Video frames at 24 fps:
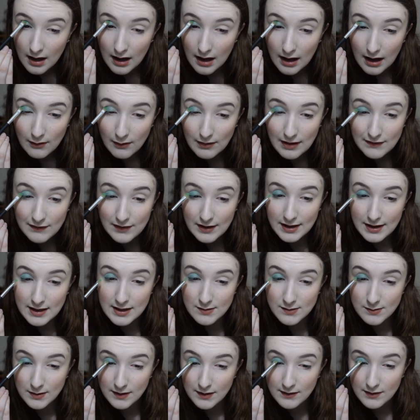However,
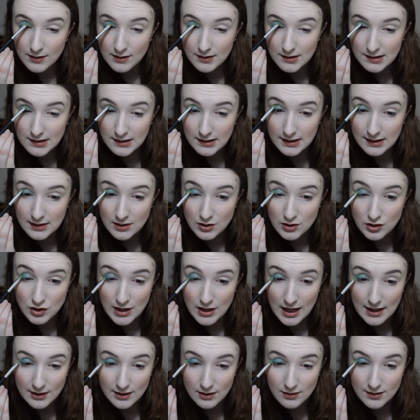it's one of those glitter
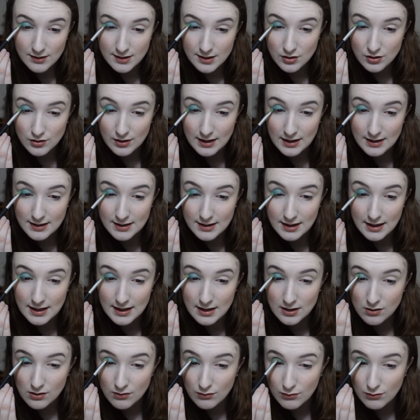shadows that
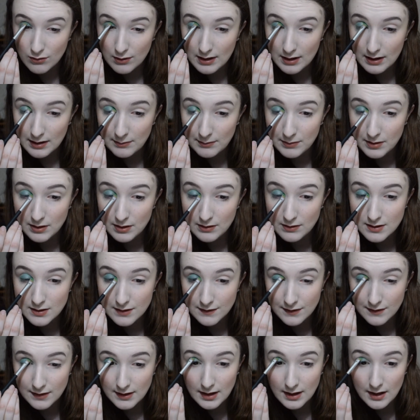translates really
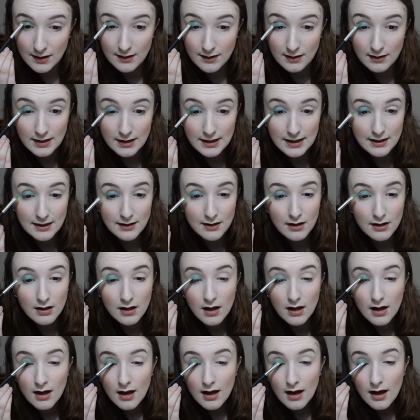beautifully on the lid.
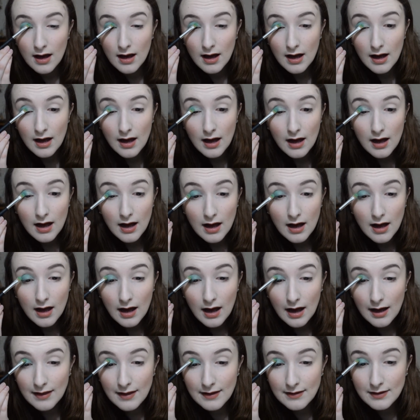
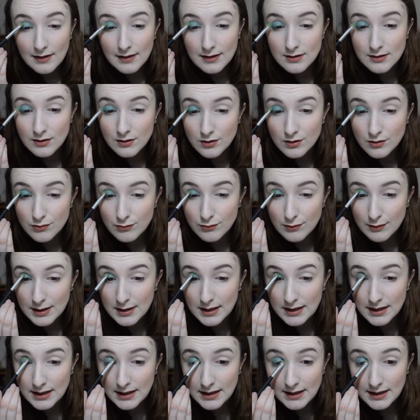I think this looks
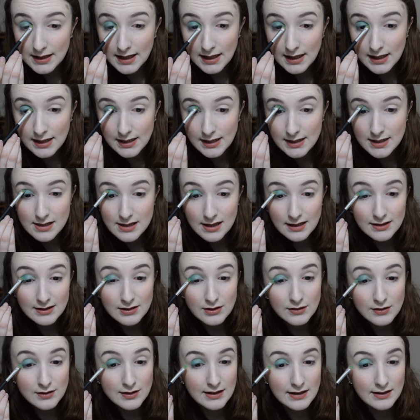really nice. I
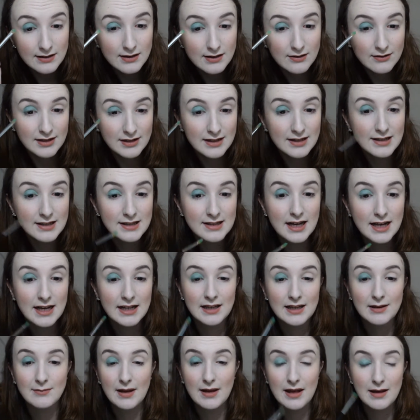do think the green
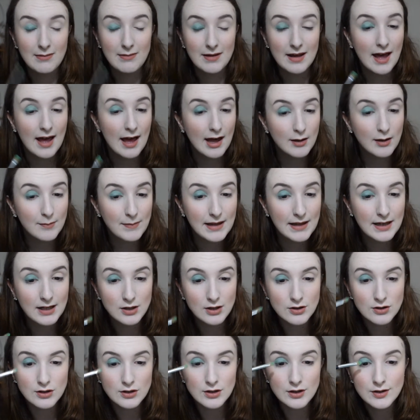staining may be helping
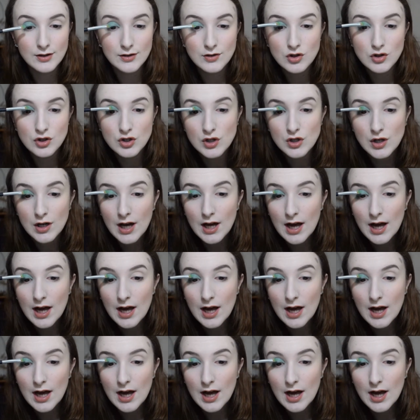a touch.